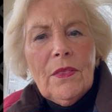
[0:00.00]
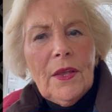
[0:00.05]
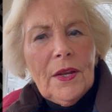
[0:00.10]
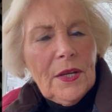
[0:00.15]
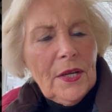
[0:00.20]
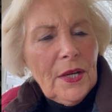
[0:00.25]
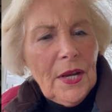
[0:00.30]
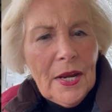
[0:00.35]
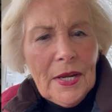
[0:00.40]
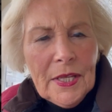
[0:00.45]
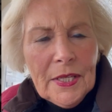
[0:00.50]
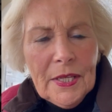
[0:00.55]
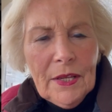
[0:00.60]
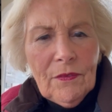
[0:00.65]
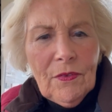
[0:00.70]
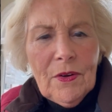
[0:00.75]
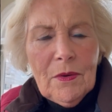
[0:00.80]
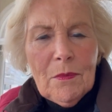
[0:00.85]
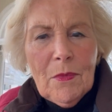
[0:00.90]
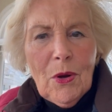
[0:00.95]
that at any
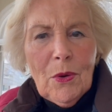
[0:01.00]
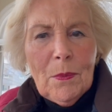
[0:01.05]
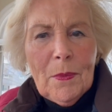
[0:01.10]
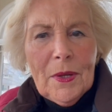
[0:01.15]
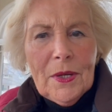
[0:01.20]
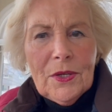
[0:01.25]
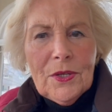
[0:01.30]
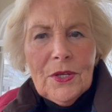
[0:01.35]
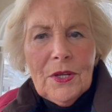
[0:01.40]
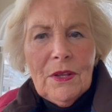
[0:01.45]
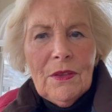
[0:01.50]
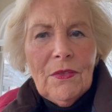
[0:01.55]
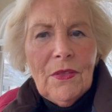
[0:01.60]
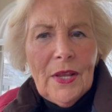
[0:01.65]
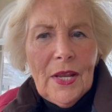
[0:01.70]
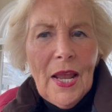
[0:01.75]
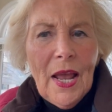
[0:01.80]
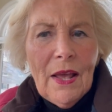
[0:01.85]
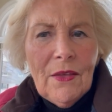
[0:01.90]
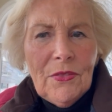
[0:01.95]
given moment, they
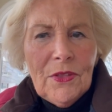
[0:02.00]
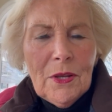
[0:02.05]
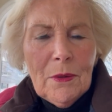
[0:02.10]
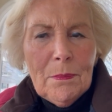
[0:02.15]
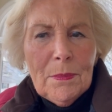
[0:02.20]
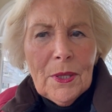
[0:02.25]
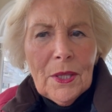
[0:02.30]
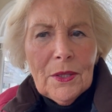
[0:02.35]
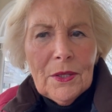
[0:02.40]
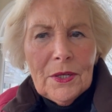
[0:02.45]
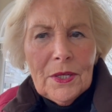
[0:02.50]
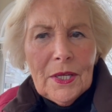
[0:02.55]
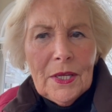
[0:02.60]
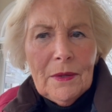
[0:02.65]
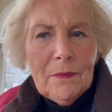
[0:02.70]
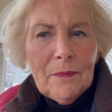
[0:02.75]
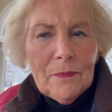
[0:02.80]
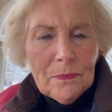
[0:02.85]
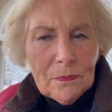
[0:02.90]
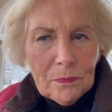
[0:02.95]
had the
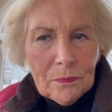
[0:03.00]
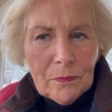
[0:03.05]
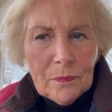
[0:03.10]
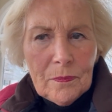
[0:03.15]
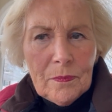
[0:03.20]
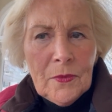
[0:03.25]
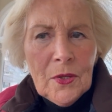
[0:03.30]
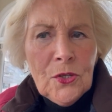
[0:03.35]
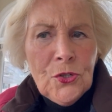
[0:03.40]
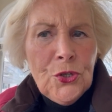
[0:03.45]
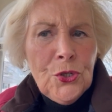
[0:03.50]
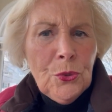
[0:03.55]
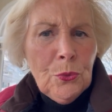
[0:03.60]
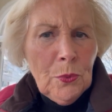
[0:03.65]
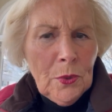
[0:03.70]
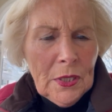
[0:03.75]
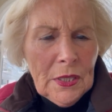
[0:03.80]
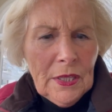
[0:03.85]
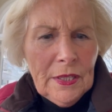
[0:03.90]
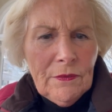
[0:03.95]
ability to
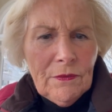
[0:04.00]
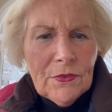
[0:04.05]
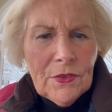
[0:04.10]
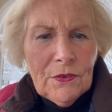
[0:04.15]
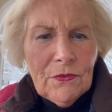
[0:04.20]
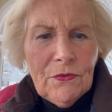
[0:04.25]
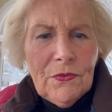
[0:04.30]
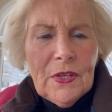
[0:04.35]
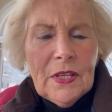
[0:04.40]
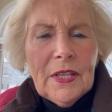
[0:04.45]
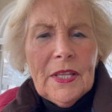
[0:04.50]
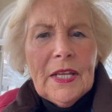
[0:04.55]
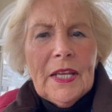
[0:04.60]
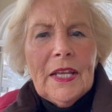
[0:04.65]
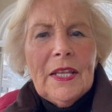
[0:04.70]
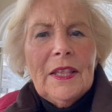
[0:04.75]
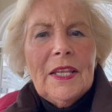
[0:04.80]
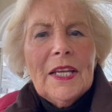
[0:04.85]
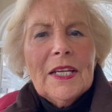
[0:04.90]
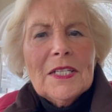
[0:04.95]
relive the feeling
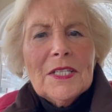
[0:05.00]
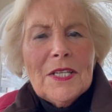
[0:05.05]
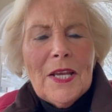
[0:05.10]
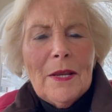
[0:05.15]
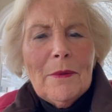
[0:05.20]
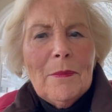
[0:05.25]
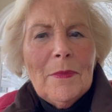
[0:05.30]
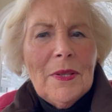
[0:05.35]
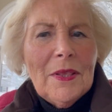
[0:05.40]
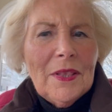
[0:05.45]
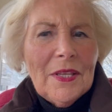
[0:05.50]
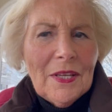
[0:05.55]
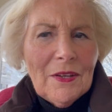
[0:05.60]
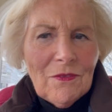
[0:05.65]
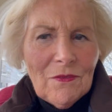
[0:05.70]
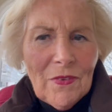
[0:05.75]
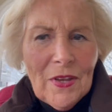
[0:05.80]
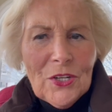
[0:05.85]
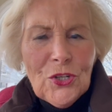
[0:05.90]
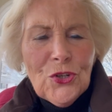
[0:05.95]
and the excitement, the
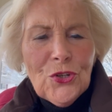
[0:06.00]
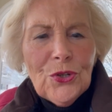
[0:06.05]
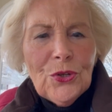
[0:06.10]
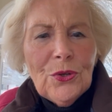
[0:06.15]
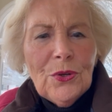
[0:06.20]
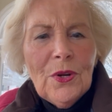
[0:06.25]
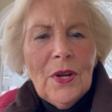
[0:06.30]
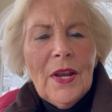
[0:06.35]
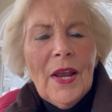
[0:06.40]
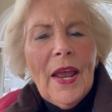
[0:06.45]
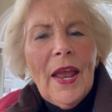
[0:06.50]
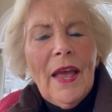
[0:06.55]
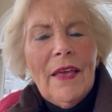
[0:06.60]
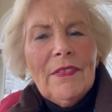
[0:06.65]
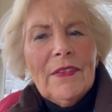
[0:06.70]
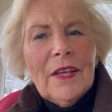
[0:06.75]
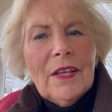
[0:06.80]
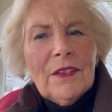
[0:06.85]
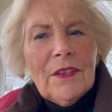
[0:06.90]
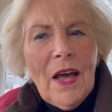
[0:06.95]
adventure, and
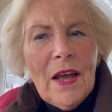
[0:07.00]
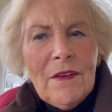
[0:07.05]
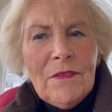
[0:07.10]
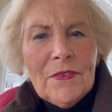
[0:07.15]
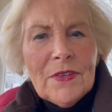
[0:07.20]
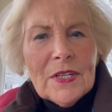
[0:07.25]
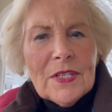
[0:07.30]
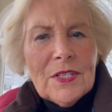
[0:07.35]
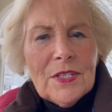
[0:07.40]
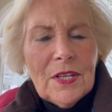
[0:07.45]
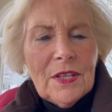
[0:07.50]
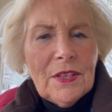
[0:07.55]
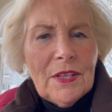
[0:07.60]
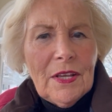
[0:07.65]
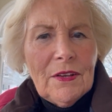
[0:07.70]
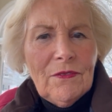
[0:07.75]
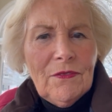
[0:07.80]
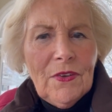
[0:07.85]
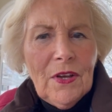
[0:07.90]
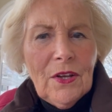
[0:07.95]
the aliveness that
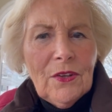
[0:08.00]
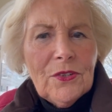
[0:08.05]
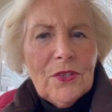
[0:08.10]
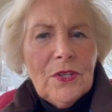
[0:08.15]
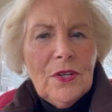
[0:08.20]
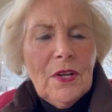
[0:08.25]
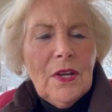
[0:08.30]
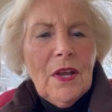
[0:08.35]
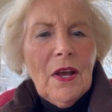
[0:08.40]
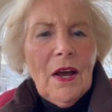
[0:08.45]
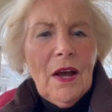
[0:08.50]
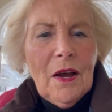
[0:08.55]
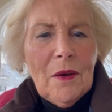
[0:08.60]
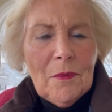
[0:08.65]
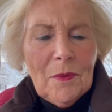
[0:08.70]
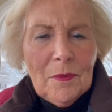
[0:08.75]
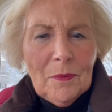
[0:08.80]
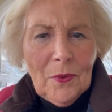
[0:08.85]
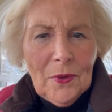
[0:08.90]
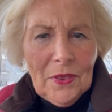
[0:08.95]
they felt
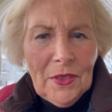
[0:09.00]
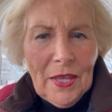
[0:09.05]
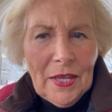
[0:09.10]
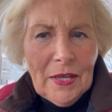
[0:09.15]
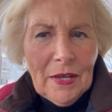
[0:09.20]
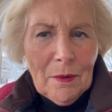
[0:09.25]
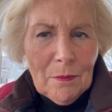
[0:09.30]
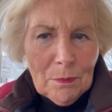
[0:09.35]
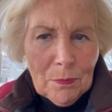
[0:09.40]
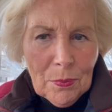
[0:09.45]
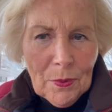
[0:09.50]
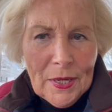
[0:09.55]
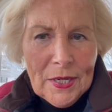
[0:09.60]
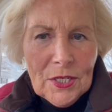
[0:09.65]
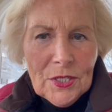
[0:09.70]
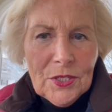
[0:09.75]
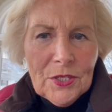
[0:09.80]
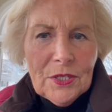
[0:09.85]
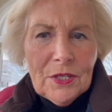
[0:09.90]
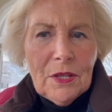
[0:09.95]
um, when they
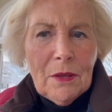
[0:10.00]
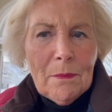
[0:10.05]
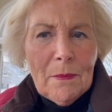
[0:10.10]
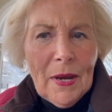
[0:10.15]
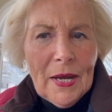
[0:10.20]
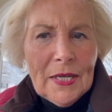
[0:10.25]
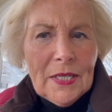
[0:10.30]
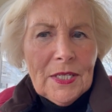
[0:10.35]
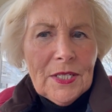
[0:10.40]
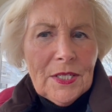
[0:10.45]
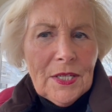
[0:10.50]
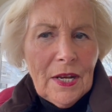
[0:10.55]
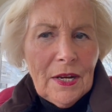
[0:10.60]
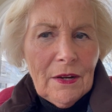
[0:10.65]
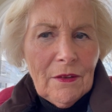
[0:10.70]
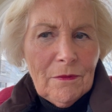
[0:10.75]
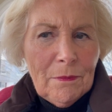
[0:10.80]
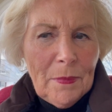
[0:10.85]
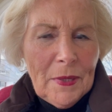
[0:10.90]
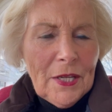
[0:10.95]
embraced the mindset
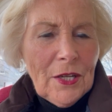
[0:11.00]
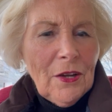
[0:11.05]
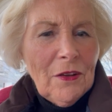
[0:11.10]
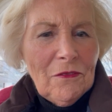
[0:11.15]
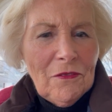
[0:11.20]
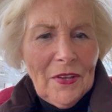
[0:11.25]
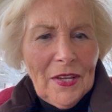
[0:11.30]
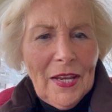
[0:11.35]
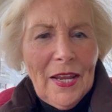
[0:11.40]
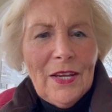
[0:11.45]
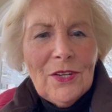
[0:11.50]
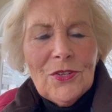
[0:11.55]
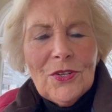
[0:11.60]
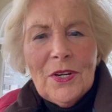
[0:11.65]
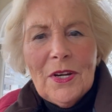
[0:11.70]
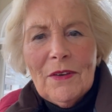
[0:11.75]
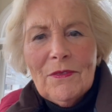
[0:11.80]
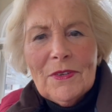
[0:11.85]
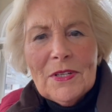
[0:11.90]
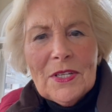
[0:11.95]
of being on vacation
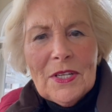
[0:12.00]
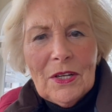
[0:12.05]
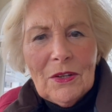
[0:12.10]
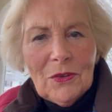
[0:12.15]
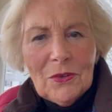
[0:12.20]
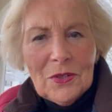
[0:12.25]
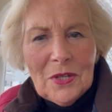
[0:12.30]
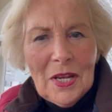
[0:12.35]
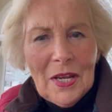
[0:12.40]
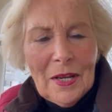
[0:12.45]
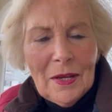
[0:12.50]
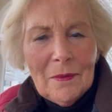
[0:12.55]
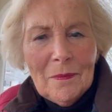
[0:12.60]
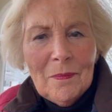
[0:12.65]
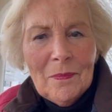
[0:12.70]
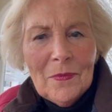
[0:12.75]
every single day.